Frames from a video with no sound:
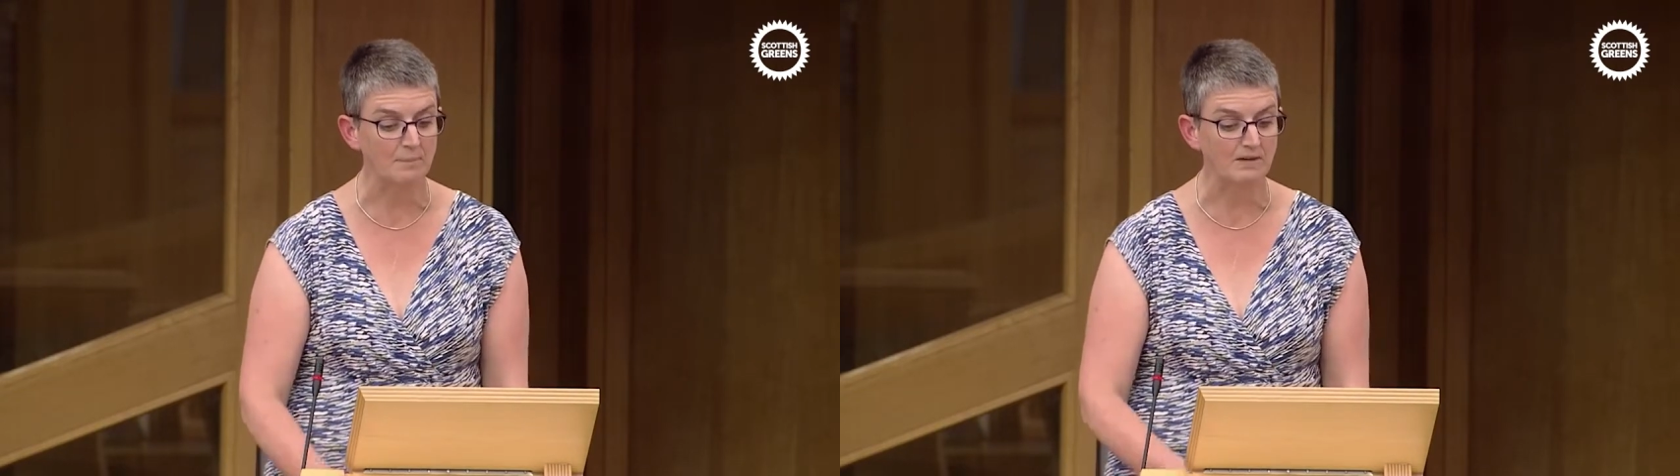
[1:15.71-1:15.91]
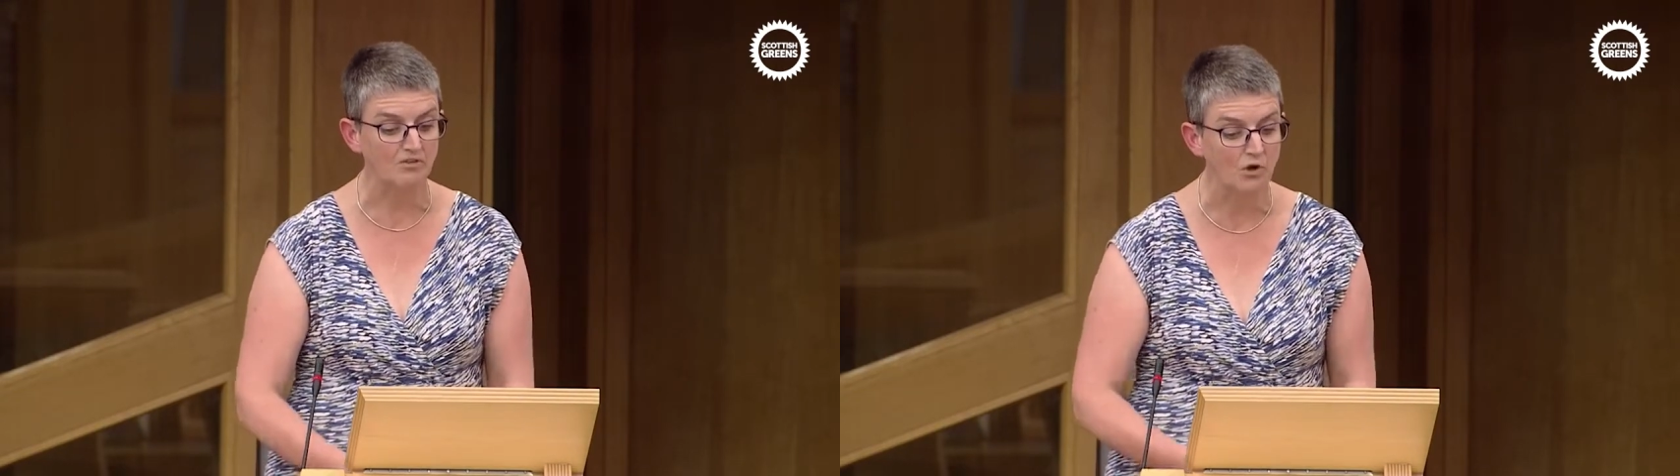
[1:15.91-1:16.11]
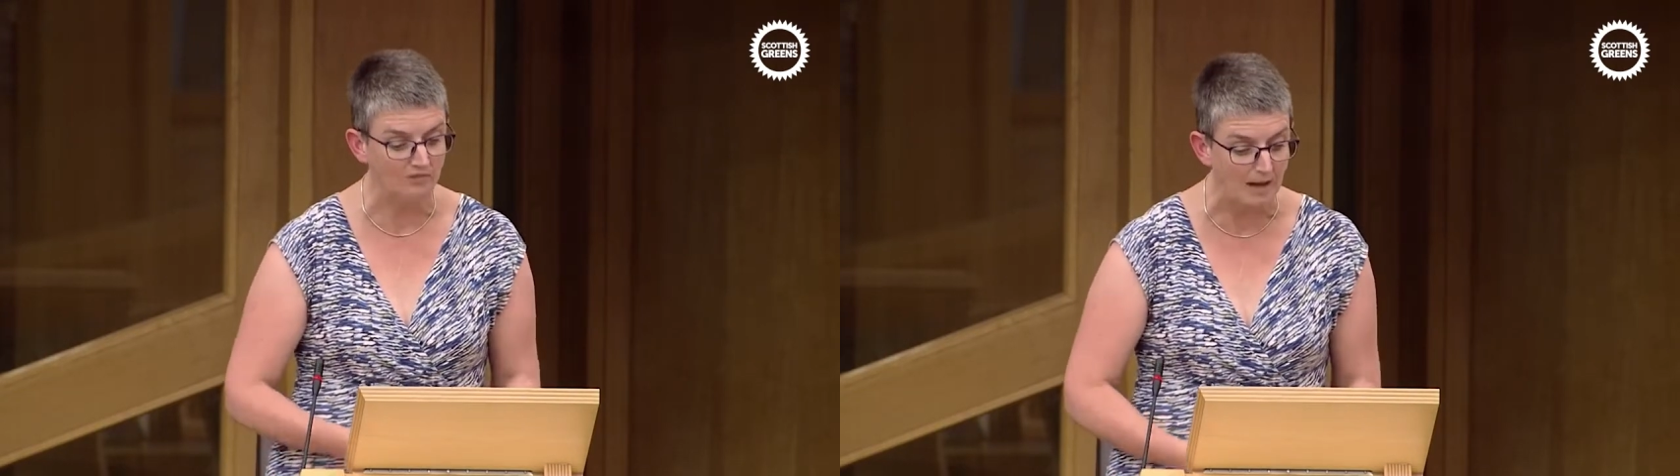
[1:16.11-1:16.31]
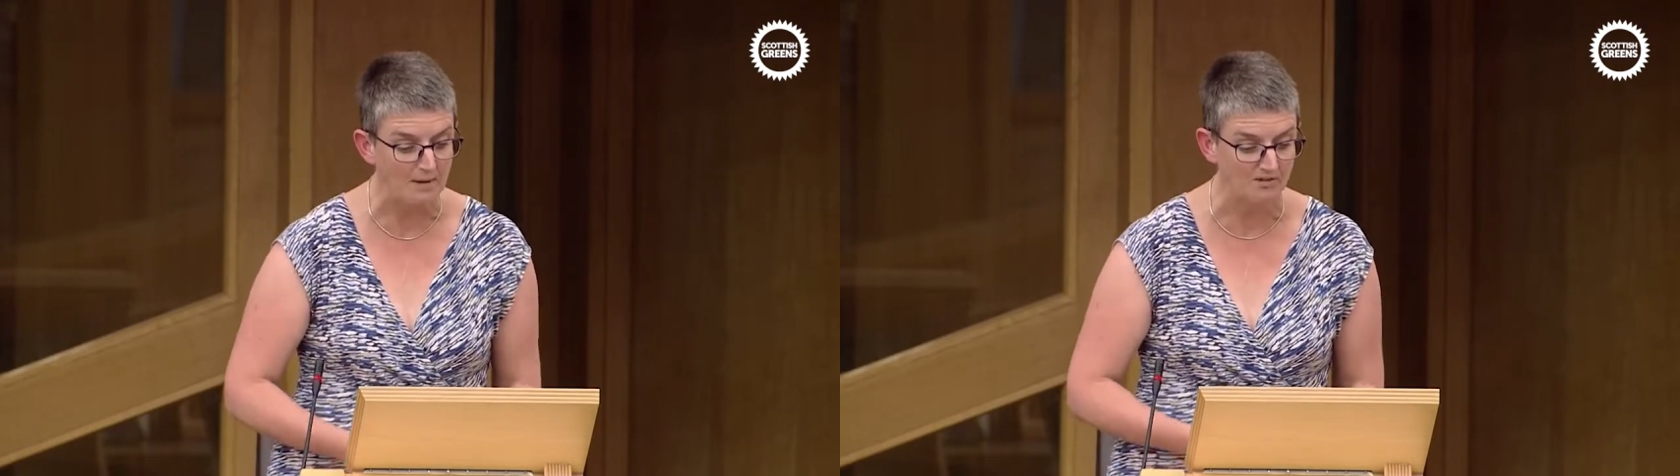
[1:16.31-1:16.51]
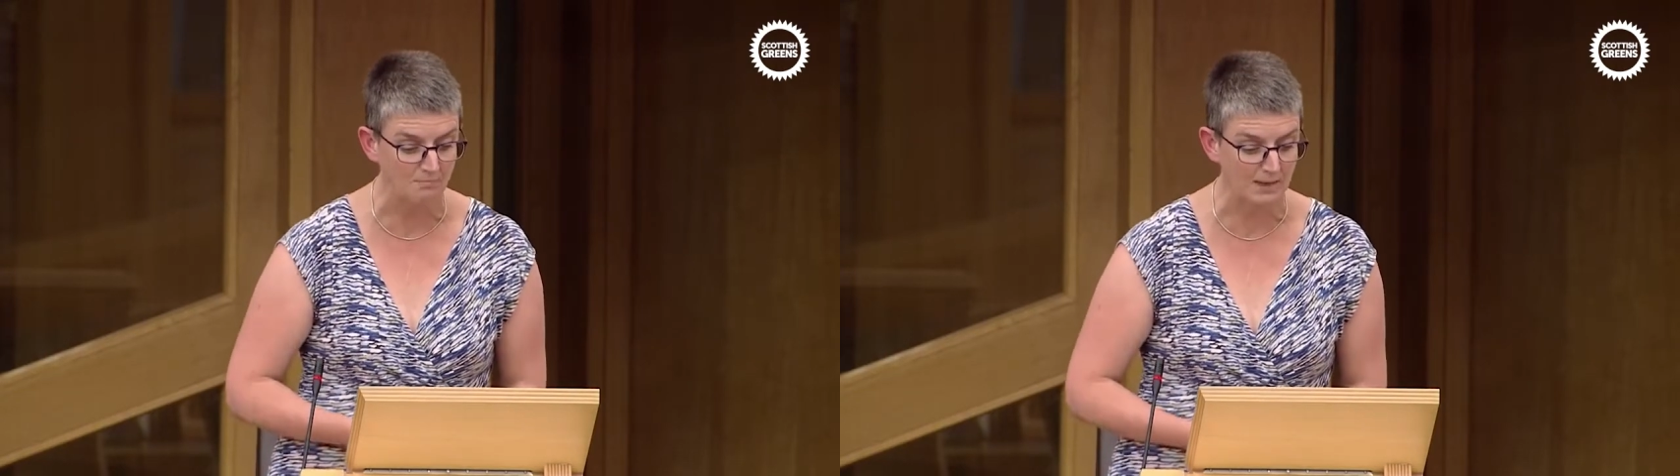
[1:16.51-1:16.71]
been so
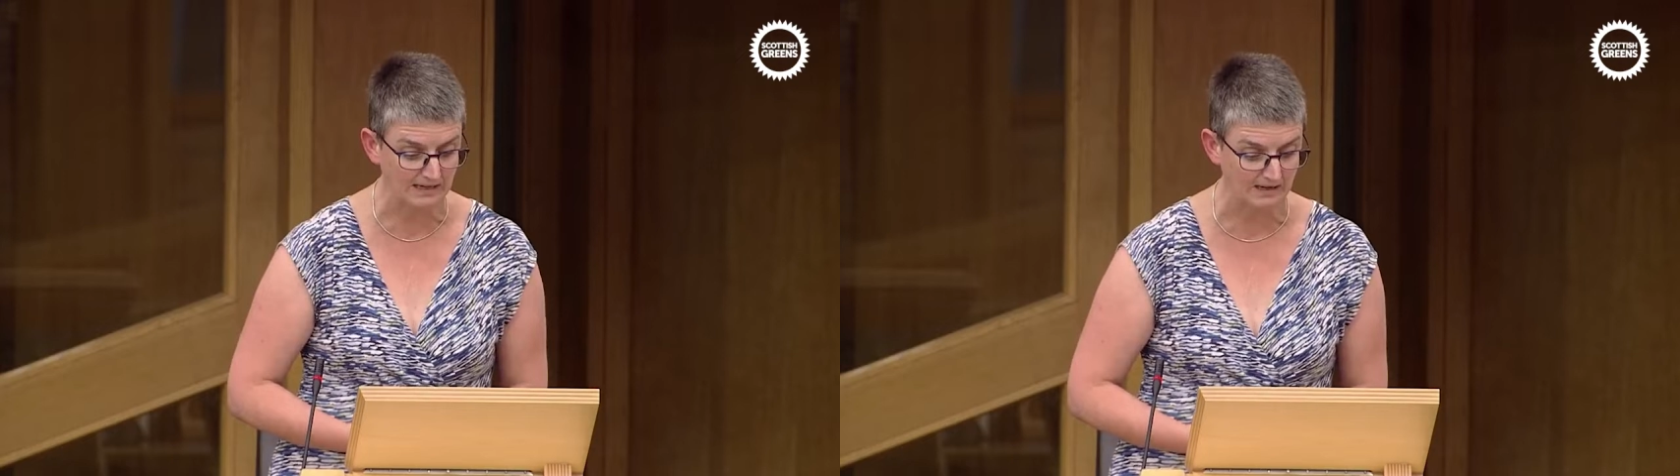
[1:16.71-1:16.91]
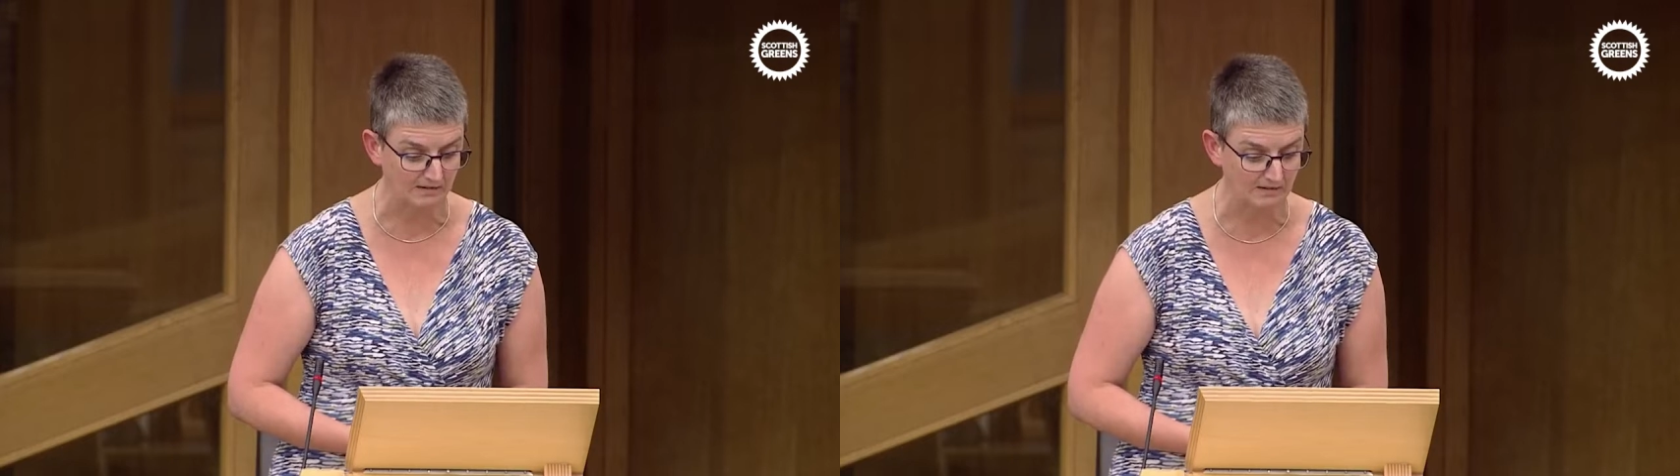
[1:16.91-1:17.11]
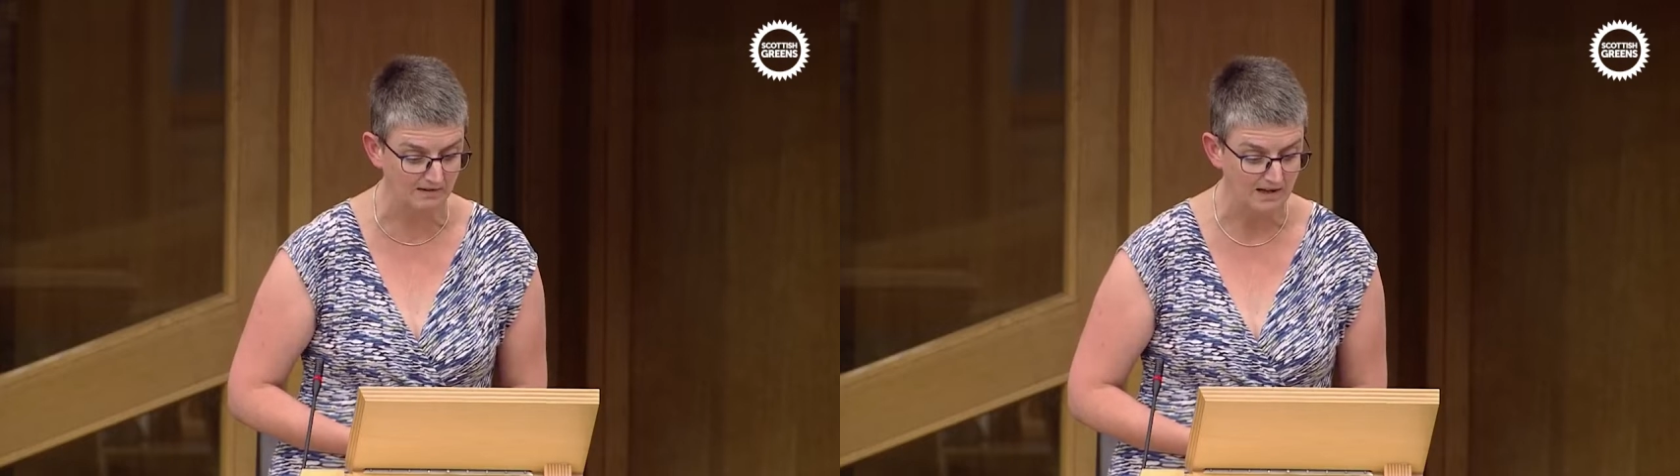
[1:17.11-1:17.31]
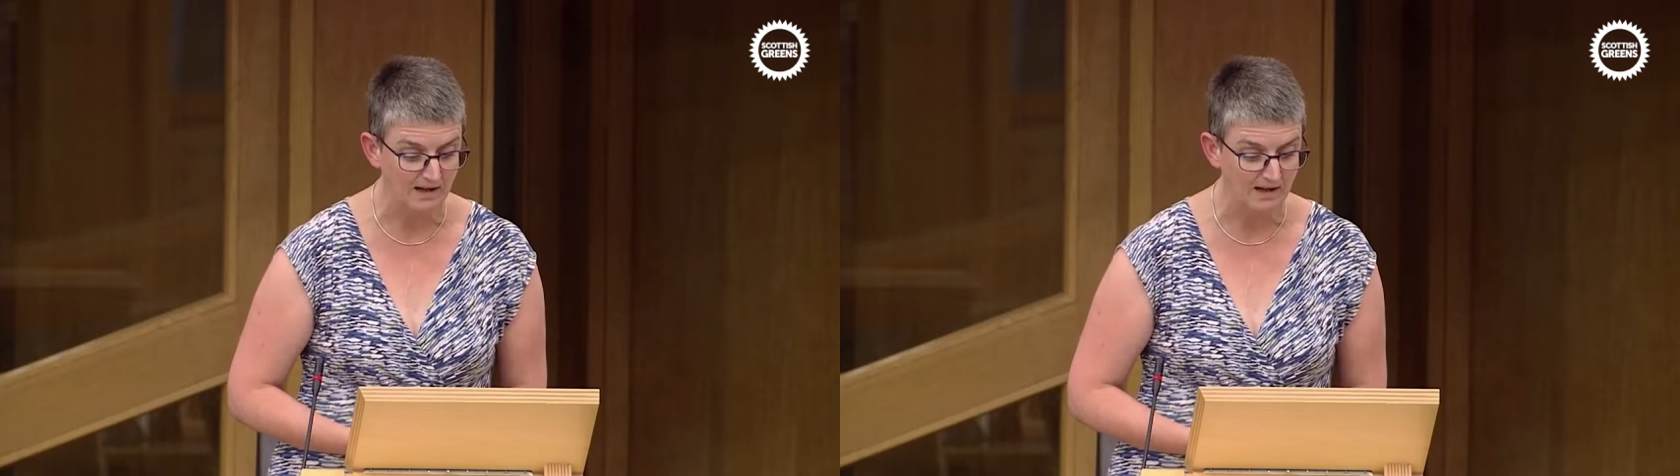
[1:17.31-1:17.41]
damaged by cuts